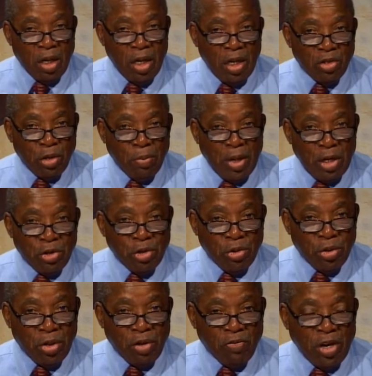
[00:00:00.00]
as a
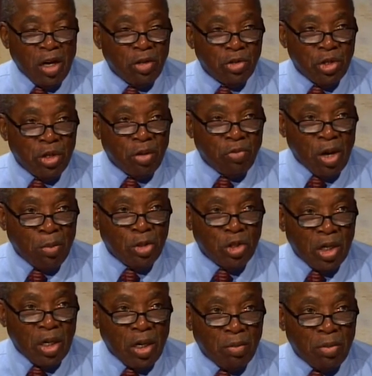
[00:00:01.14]
mentor and a volunteer at
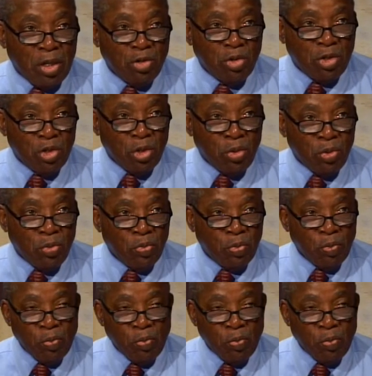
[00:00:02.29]
Robertson Elementary School.